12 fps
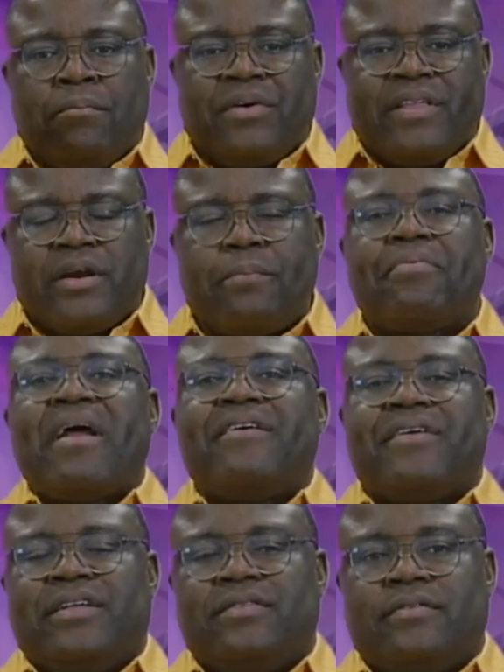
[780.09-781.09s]
But there are
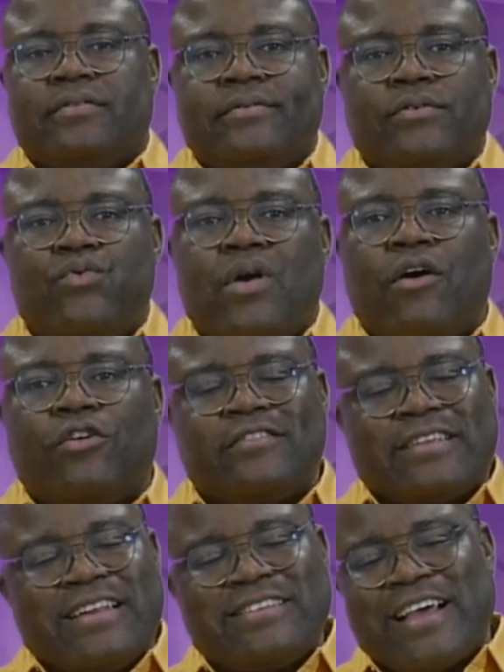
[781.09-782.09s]
brethren who are on the
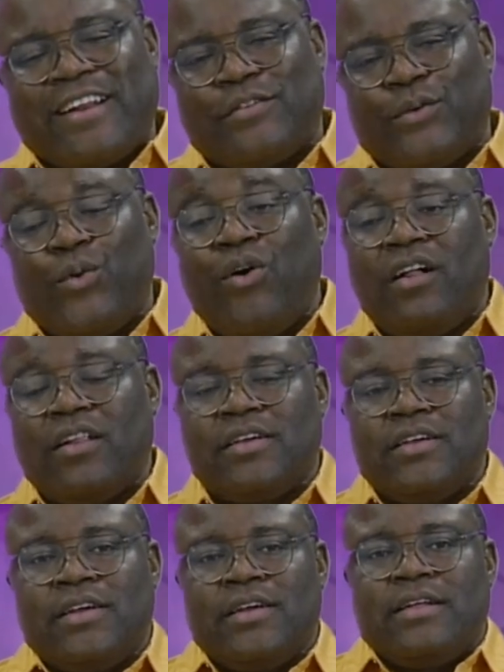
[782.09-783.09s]
southern side of the world
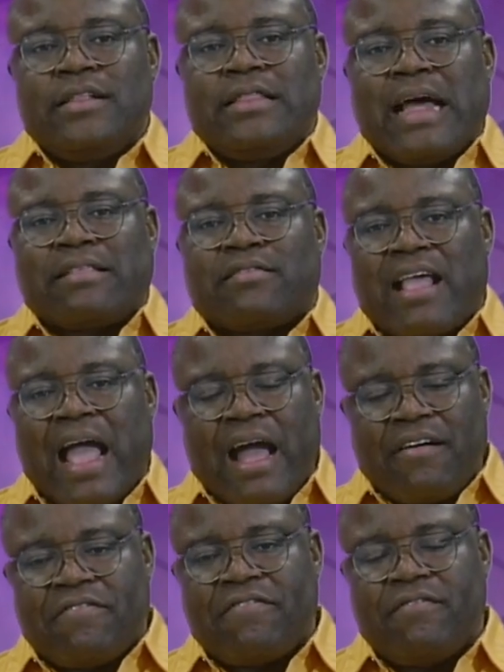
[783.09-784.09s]
that have